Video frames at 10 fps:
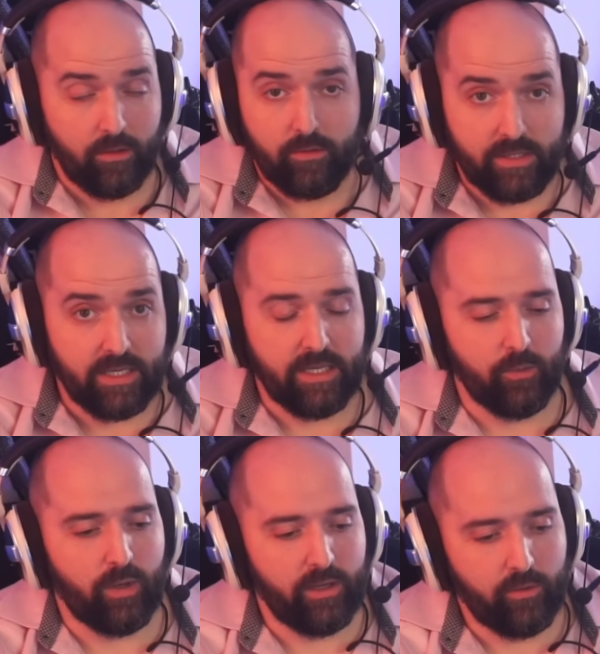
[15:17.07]

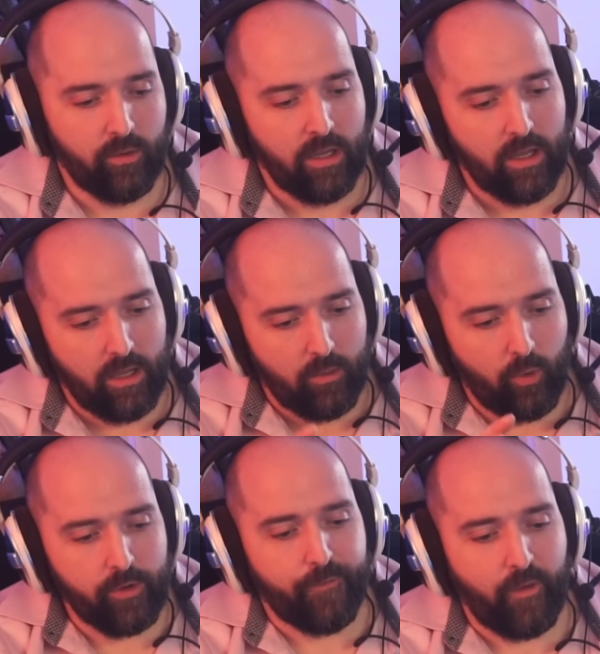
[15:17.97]
DD wheel,
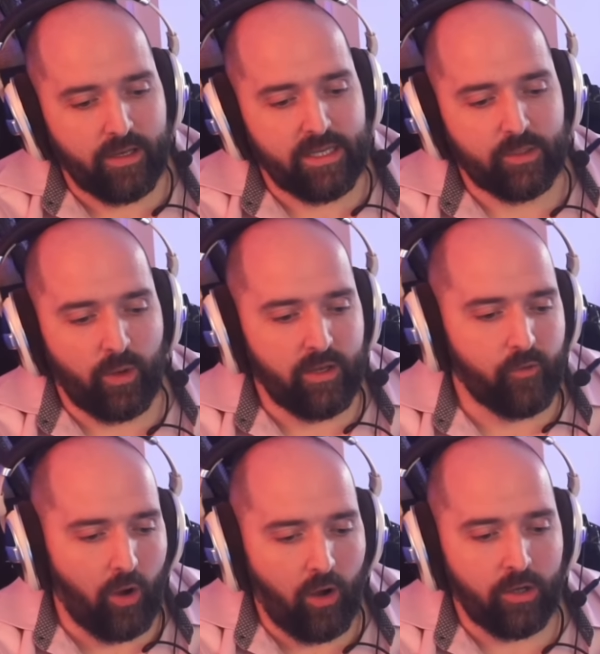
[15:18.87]
what you'll find is when you've
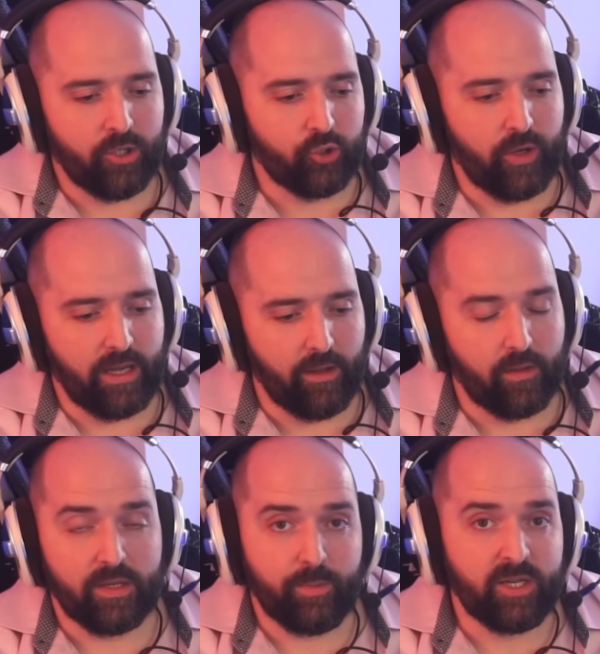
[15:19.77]
got higher
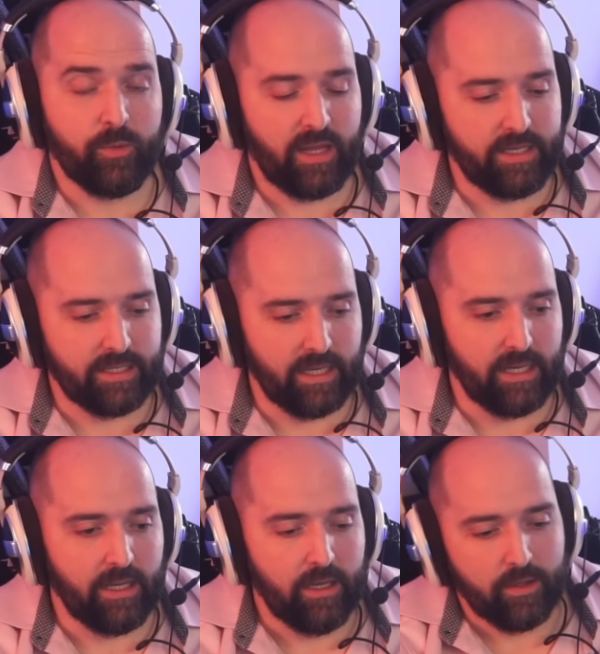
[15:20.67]
strength, especially with
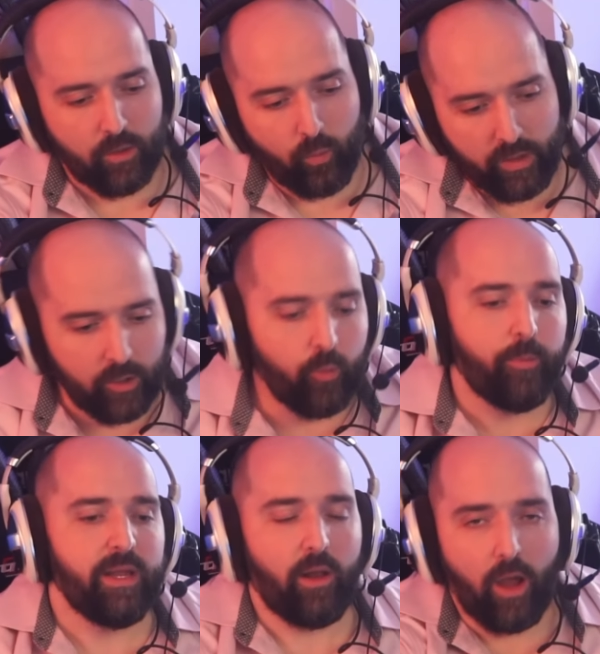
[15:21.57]
AC, the wheel will
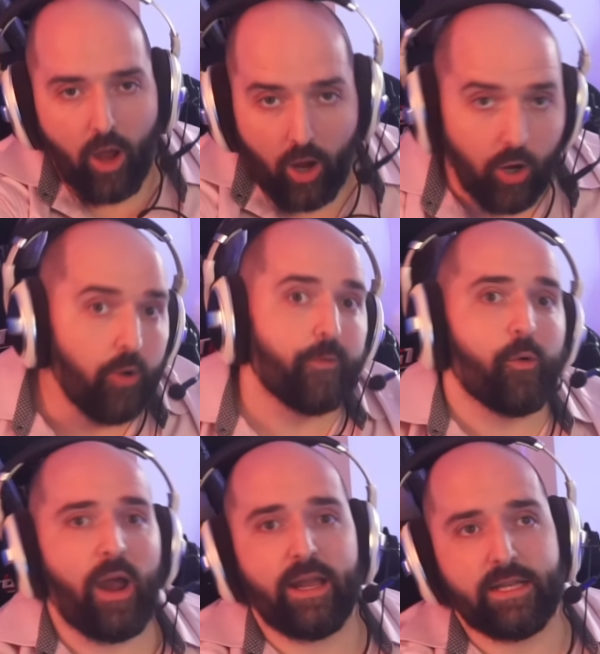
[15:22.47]
be like
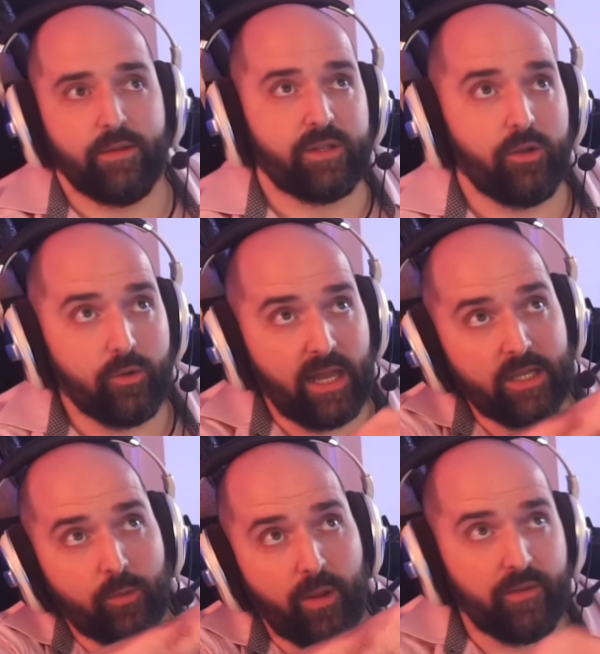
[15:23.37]
overactive. So you'll get
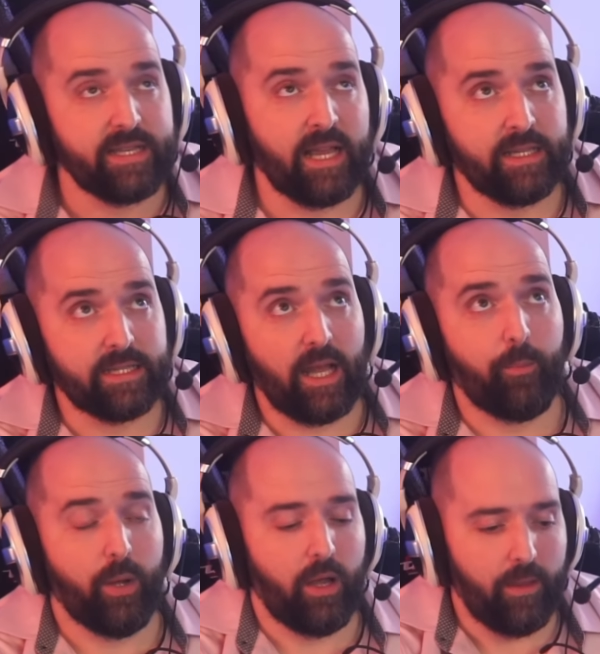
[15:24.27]
into a bit of a tank
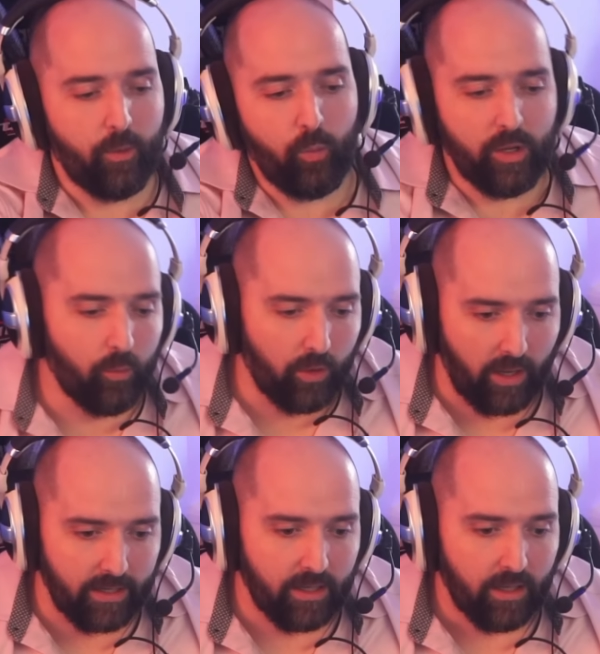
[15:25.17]
slapper and the wheel will like